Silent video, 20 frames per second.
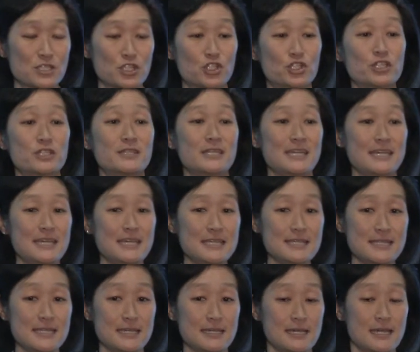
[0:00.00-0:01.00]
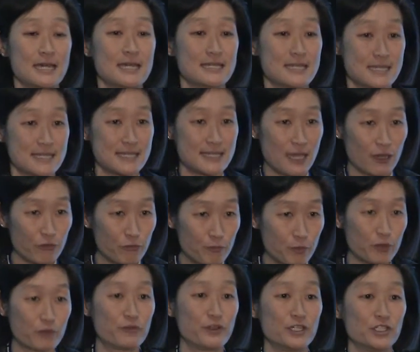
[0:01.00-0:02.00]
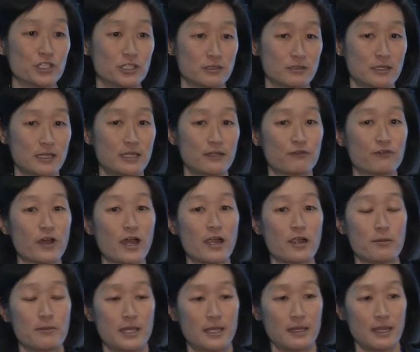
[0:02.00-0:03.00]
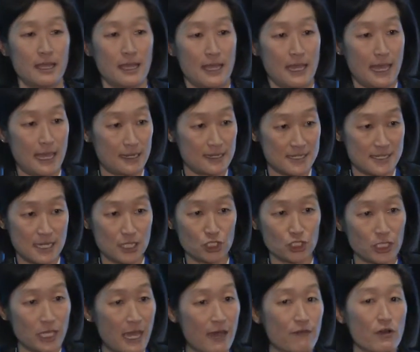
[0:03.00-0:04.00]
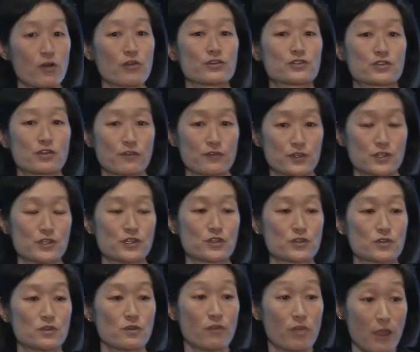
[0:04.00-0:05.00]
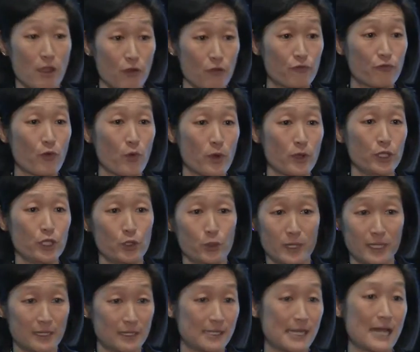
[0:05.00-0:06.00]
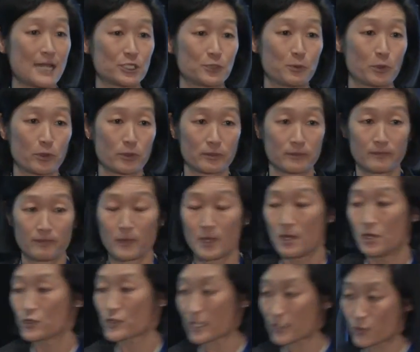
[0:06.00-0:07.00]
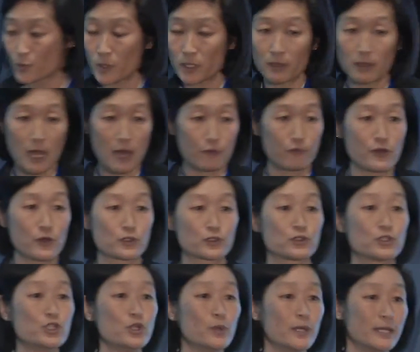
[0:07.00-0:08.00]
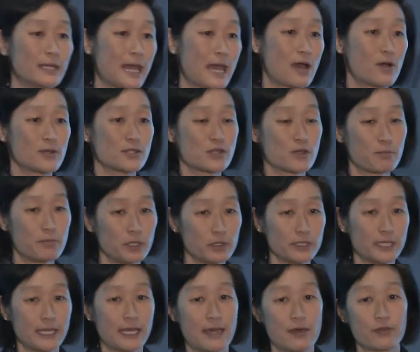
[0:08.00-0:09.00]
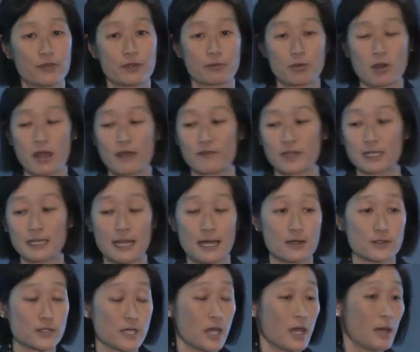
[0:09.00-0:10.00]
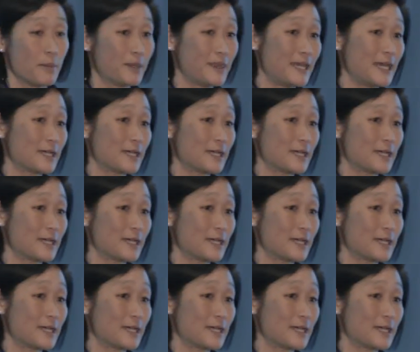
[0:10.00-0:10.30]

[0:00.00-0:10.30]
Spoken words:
it's just easy to self-provision an environment and essentially have all the services there for you in a dashboard. So that's what a lot of folks are doing now as they're building out their private clouds. But the